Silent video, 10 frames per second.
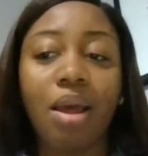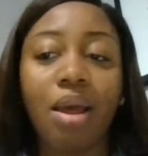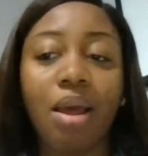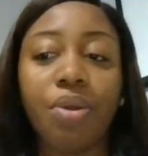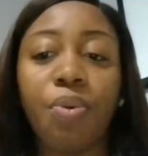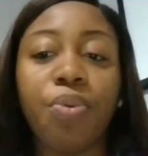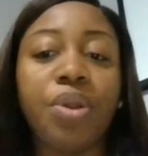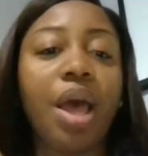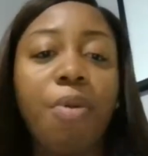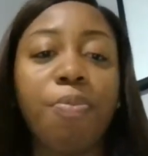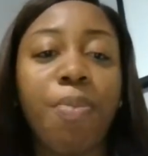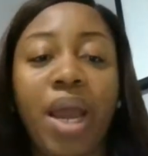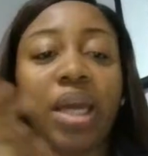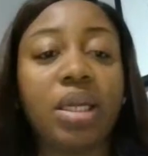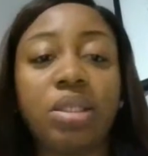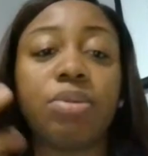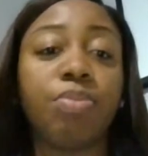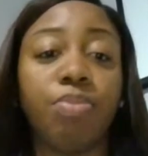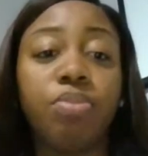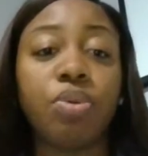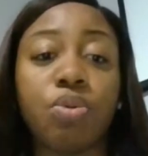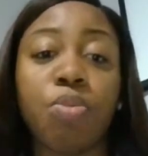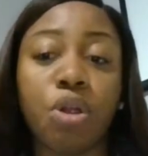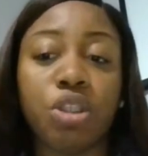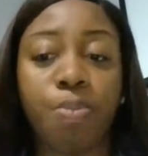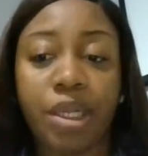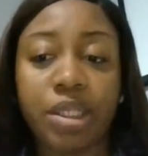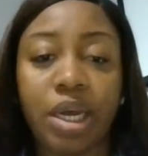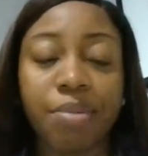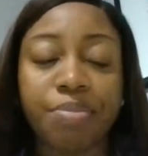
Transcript: would help my kids do much better.